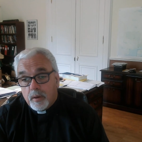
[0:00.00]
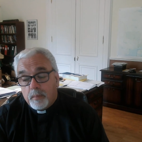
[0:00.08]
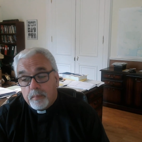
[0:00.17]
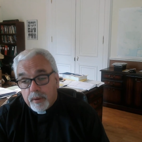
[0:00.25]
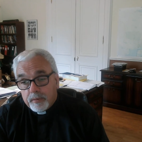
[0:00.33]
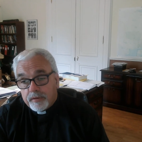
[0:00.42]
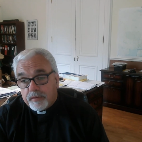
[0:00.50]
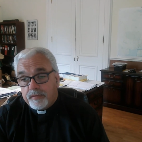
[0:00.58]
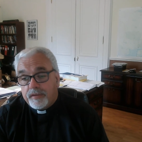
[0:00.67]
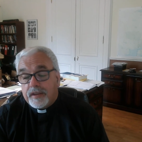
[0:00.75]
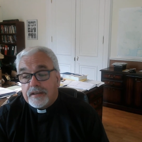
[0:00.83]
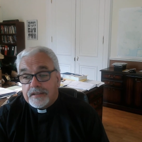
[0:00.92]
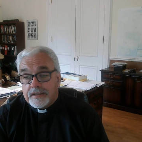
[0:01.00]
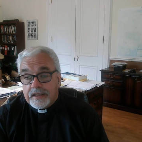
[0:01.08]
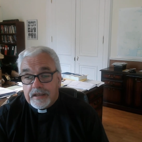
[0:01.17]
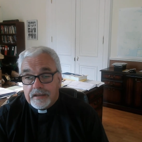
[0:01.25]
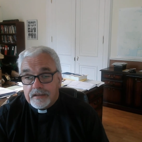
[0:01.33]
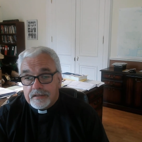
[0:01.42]
both of these
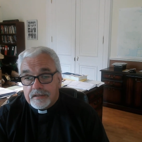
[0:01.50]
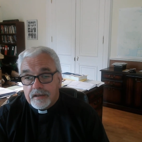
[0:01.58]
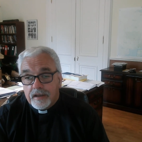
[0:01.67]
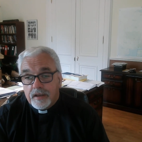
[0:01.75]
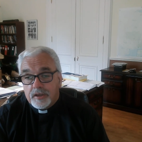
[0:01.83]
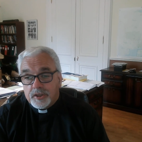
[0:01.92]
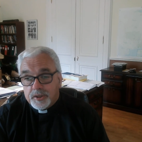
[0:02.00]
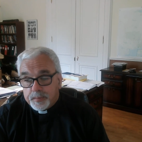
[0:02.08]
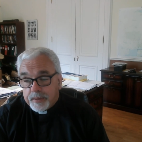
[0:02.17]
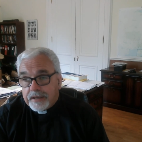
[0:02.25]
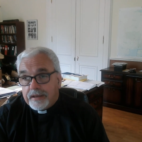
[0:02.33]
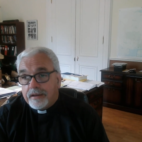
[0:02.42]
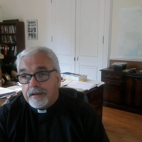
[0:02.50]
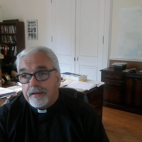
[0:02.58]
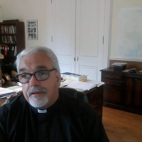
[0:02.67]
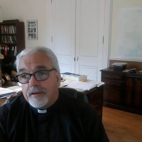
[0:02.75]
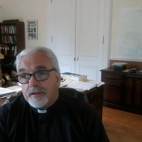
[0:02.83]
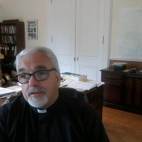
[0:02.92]
things speak
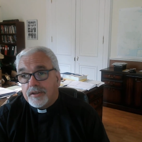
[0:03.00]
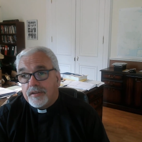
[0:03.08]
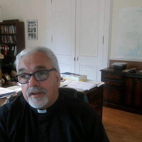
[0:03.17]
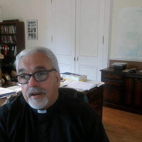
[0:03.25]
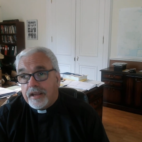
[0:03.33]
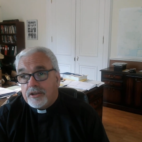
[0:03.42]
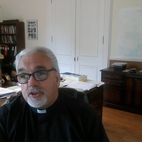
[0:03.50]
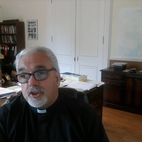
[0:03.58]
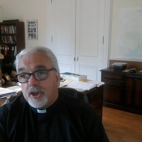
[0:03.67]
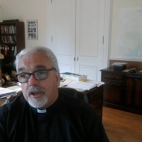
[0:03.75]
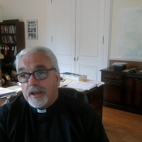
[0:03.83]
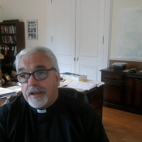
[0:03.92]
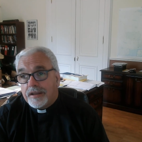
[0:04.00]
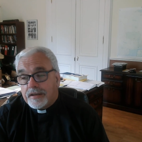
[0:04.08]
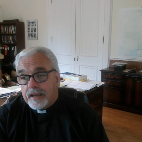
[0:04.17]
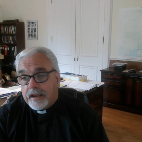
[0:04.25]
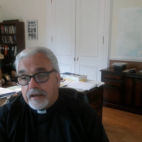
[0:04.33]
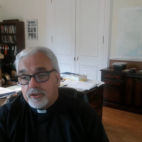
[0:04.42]
to the nature and
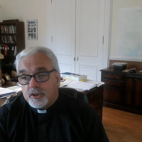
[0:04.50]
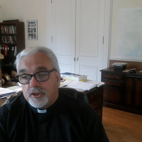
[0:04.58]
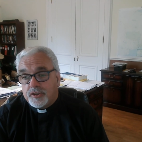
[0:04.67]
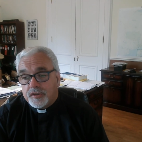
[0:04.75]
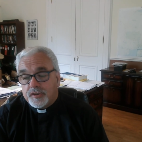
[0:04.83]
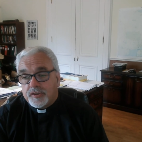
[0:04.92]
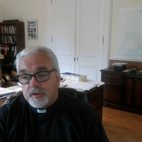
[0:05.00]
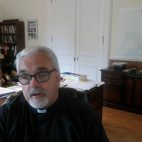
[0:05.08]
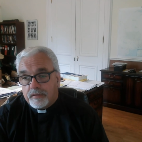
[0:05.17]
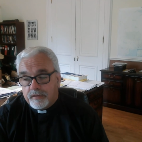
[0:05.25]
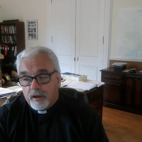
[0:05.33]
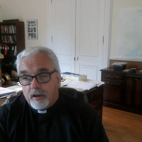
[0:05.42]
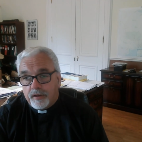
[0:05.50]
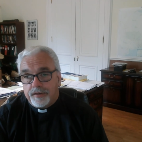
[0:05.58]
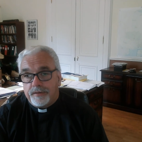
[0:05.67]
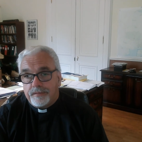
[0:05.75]
actions of God.